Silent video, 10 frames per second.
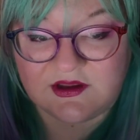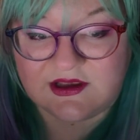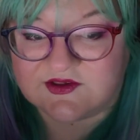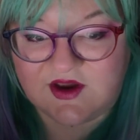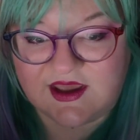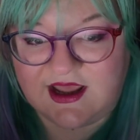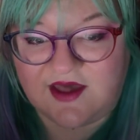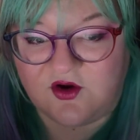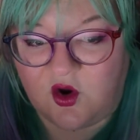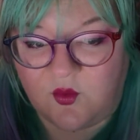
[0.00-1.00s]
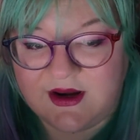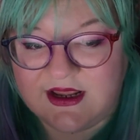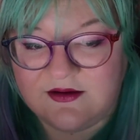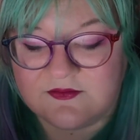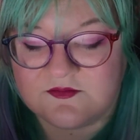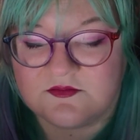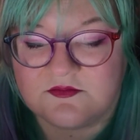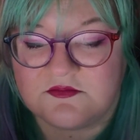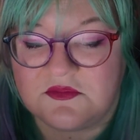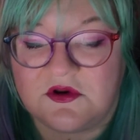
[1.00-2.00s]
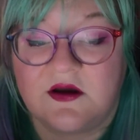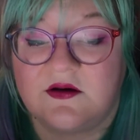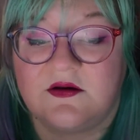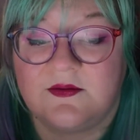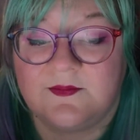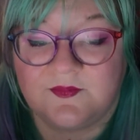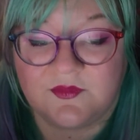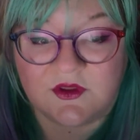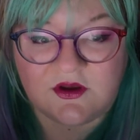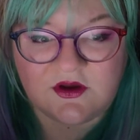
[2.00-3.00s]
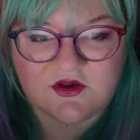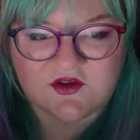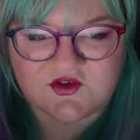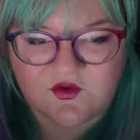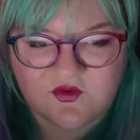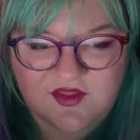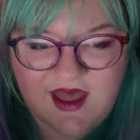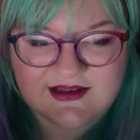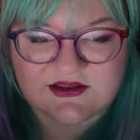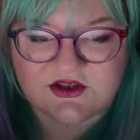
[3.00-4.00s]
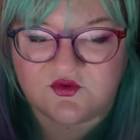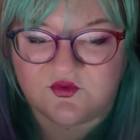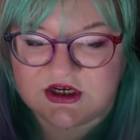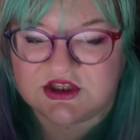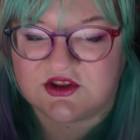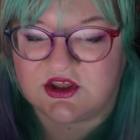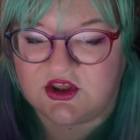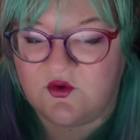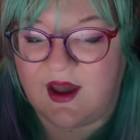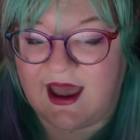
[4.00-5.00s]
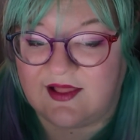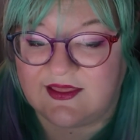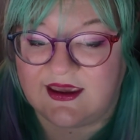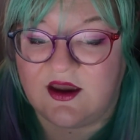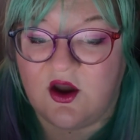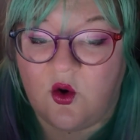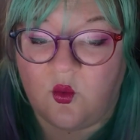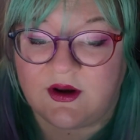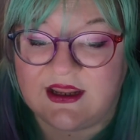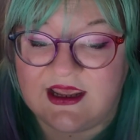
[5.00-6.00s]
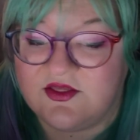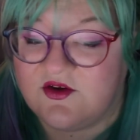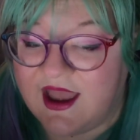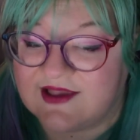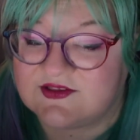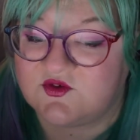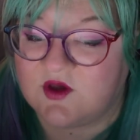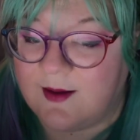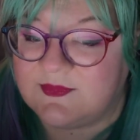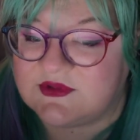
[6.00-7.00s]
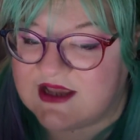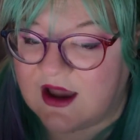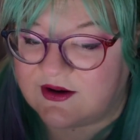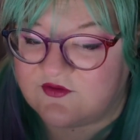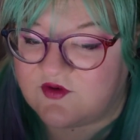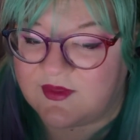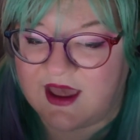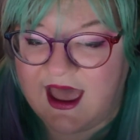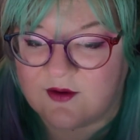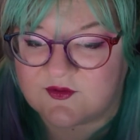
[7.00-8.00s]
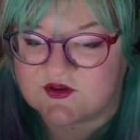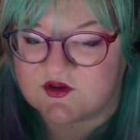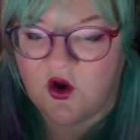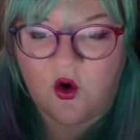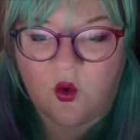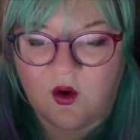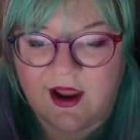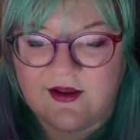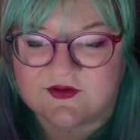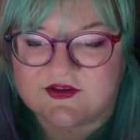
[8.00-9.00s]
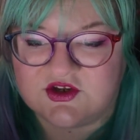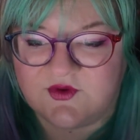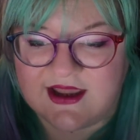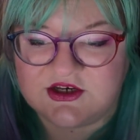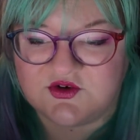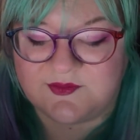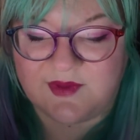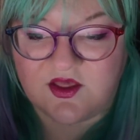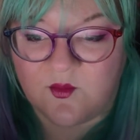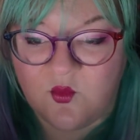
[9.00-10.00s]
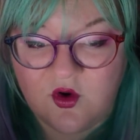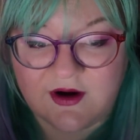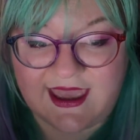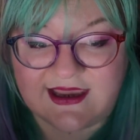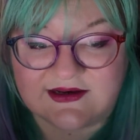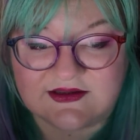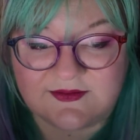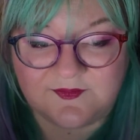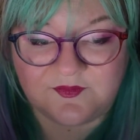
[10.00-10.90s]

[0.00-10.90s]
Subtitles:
"Is there any other opening?" "None." "So that to reach the yew alley one either has to come down it from the house, or else to enter it by the moor gate."